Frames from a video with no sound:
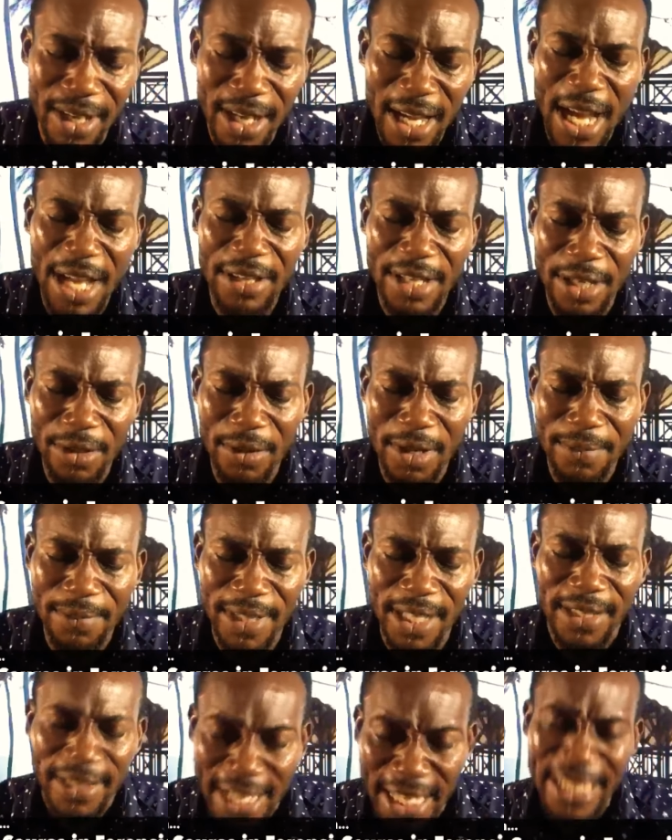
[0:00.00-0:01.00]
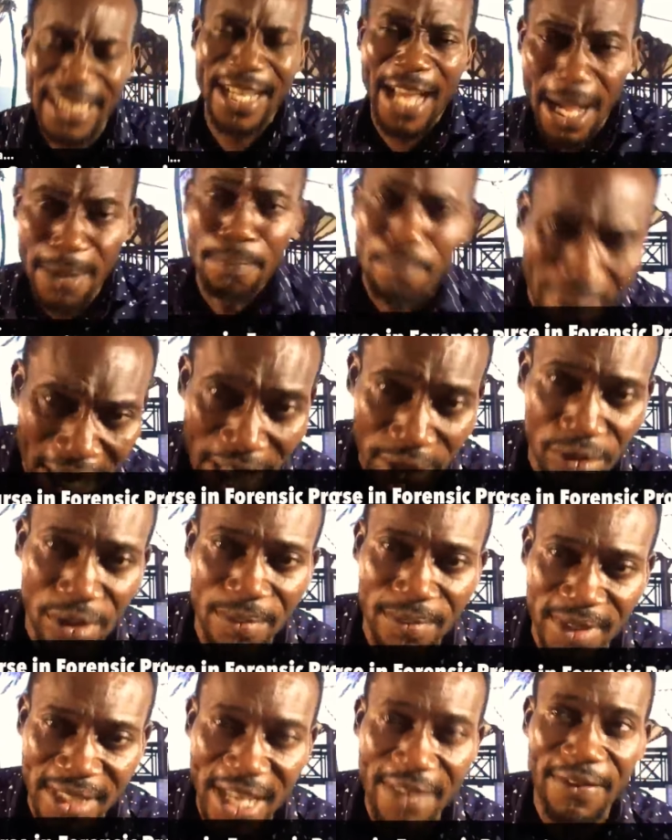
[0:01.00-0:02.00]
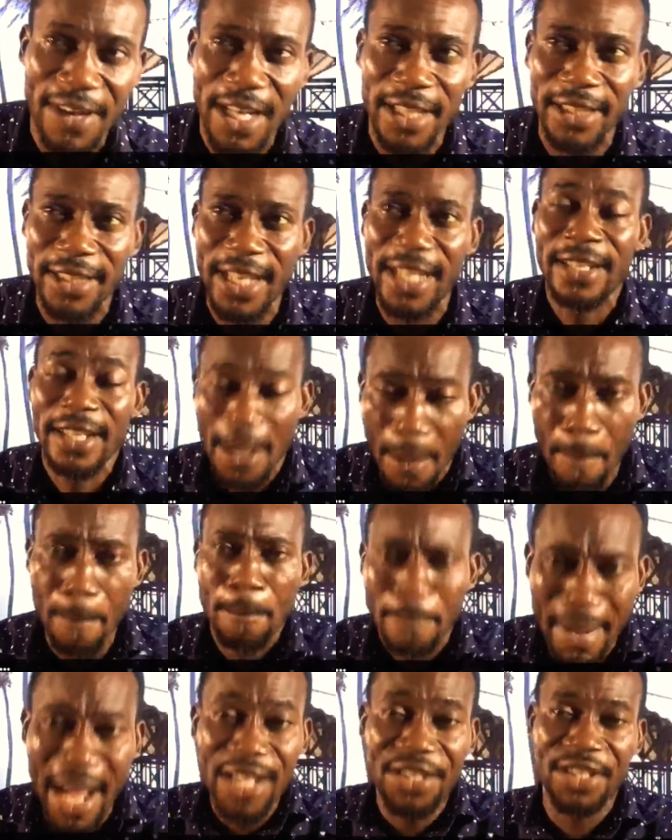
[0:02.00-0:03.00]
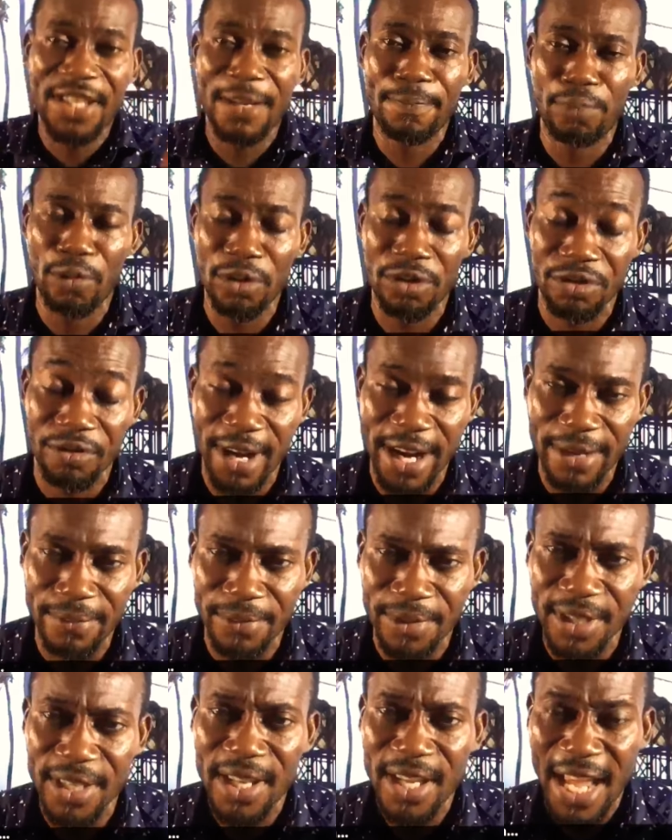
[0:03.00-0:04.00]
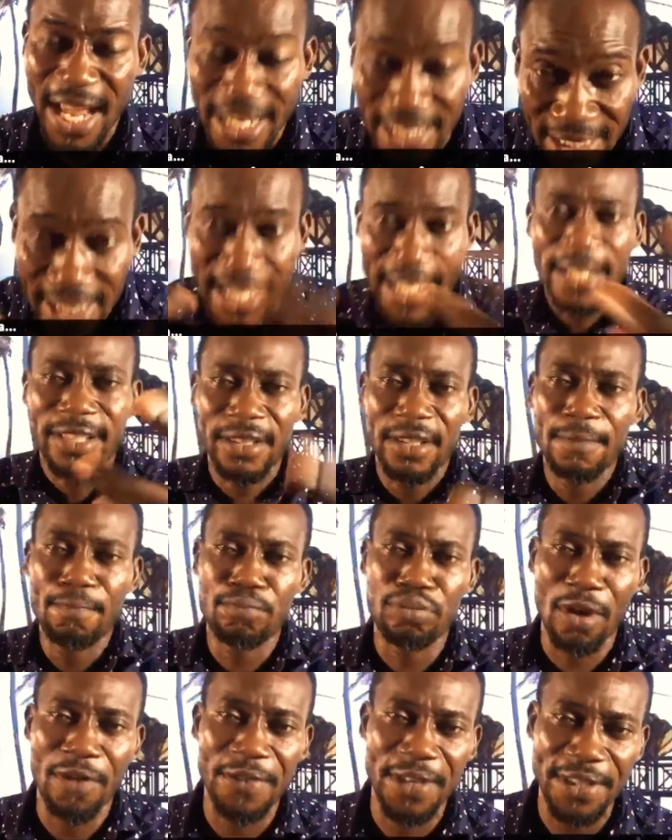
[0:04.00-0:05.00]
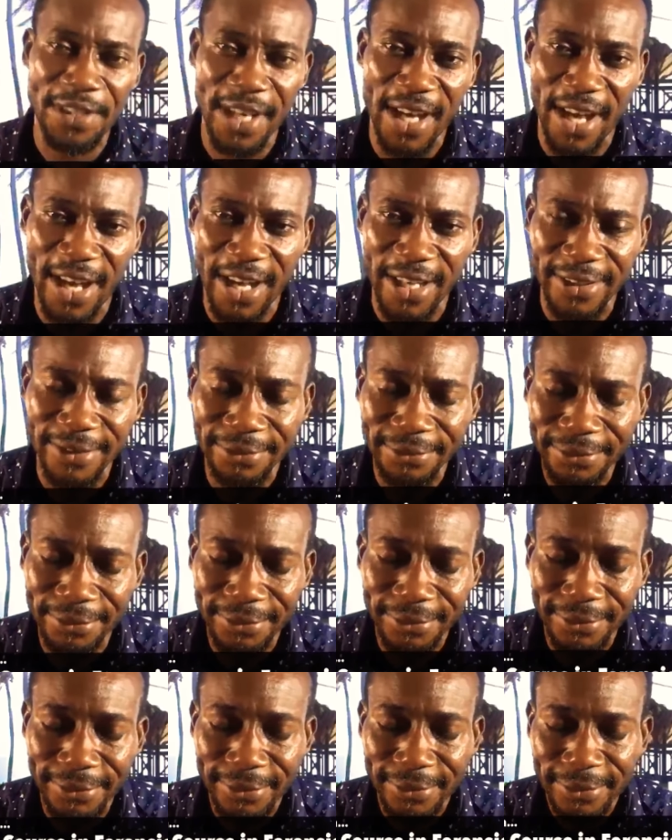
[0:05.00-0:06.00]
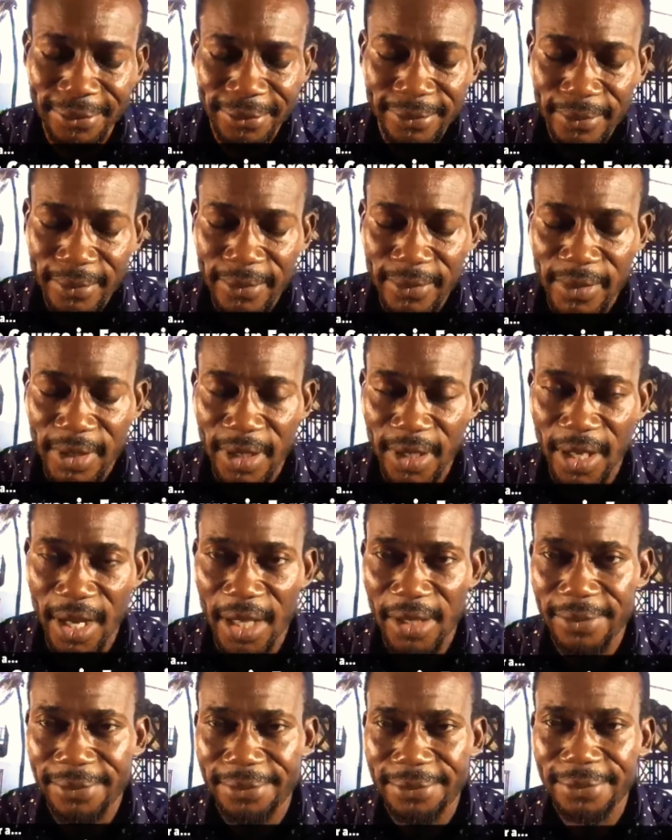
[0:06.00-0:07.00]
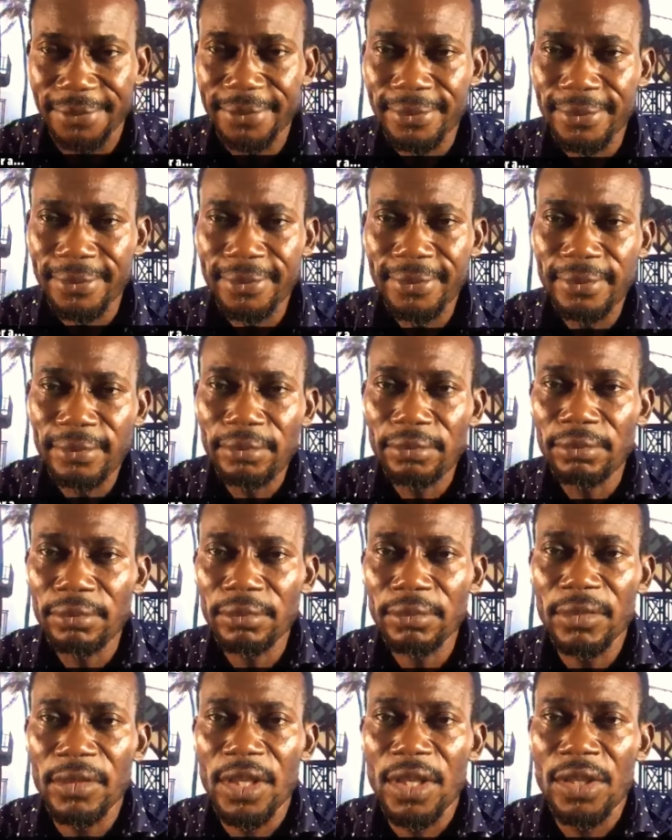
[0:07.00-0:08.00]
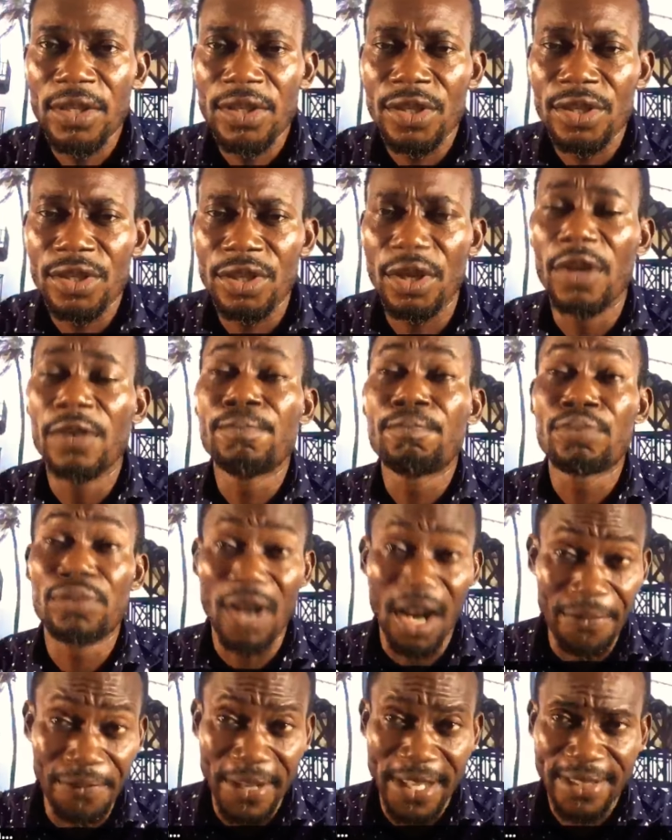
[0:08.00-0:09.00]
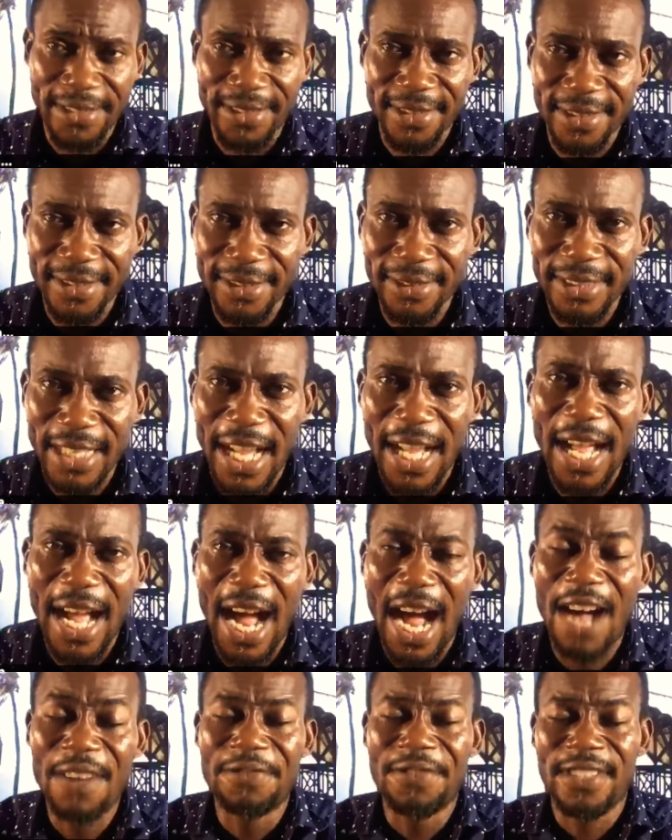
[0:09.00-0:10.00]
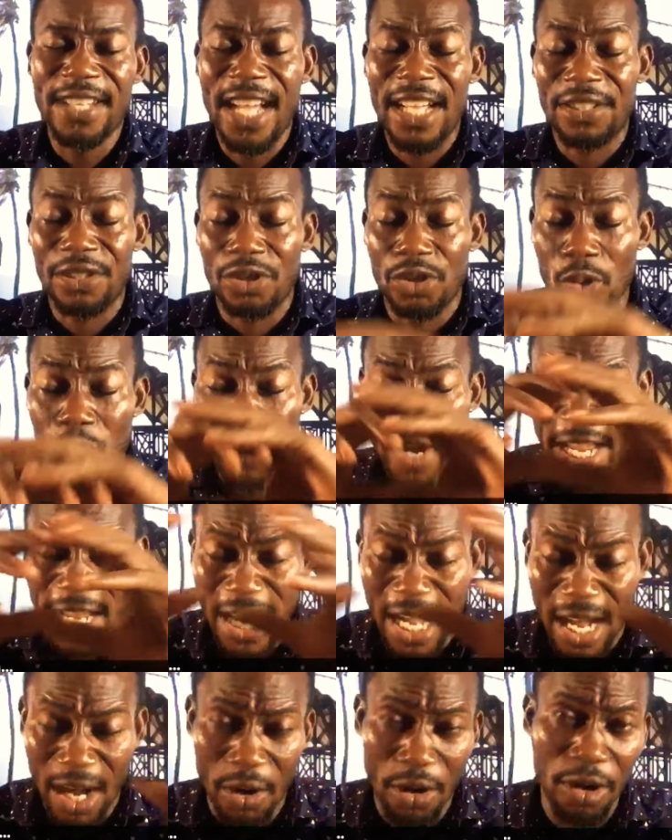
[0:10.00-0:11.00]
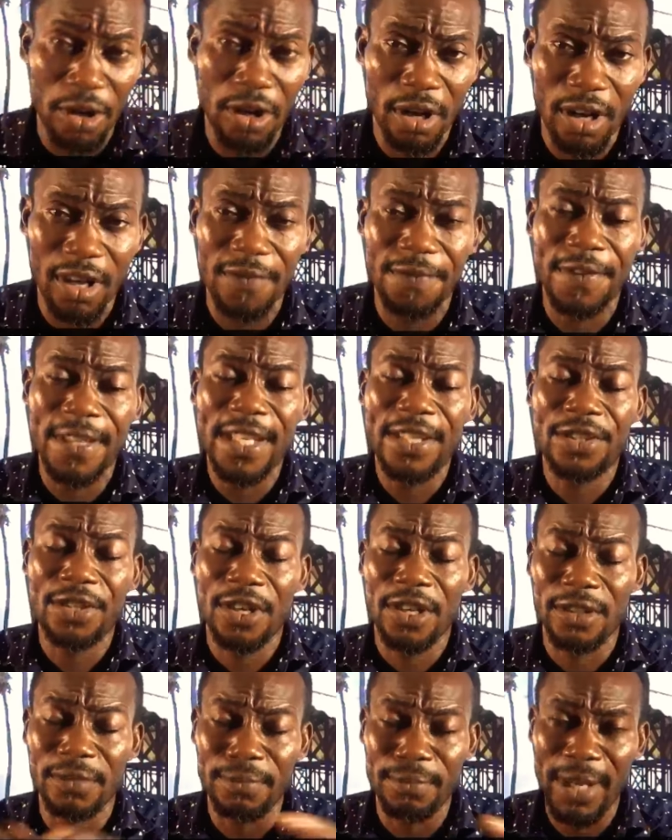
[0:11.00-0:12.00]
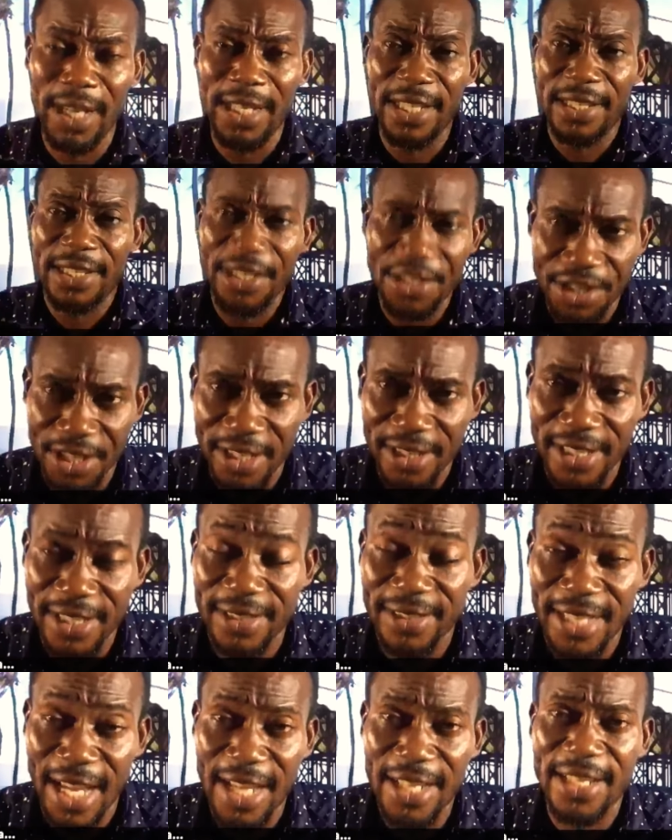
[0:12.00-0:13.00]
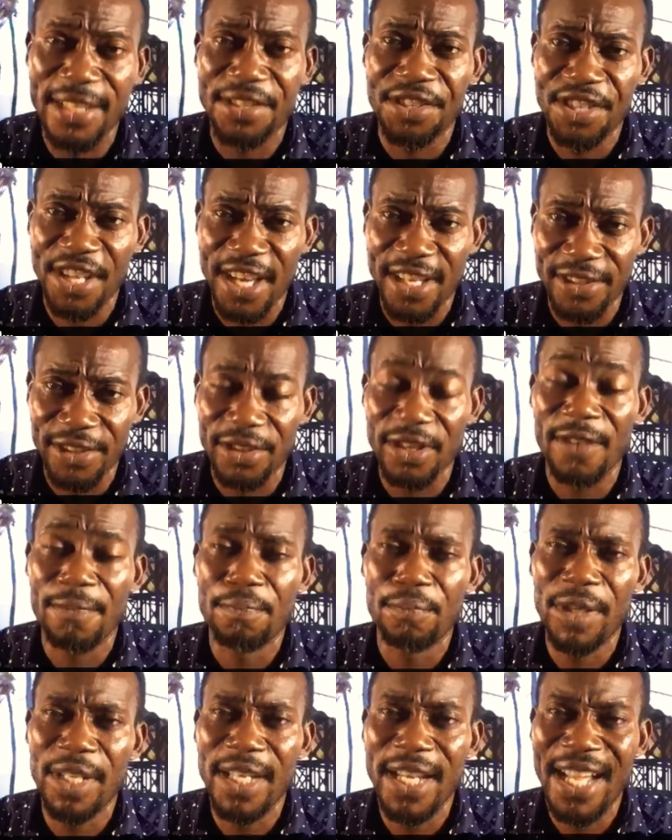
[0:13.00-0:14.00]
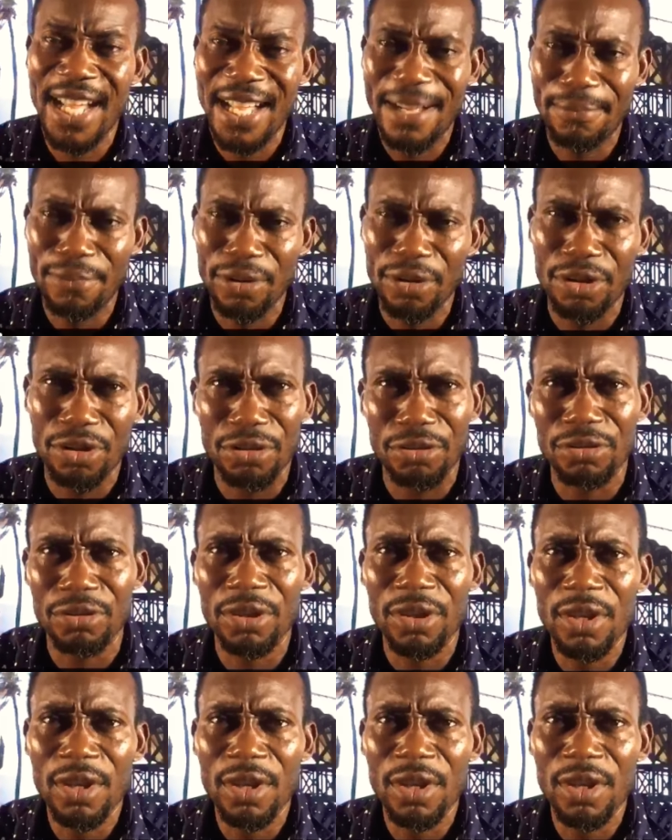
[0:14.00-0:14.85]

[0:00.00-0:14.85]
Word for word: I uh, get what I'm saying? Then come back to himself and then merge the both realms and then prophesy. Yeah. So prophets, after doing all of this on meditation, they stand the chance of being able to